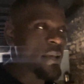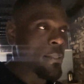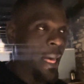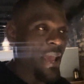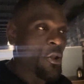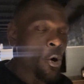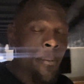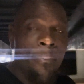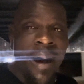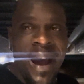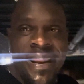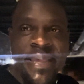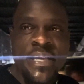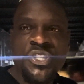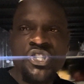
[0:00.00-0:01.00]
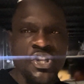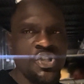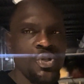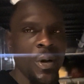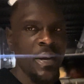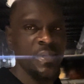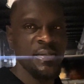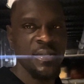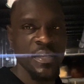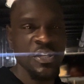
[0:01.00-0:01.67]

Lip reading: like your body is just trying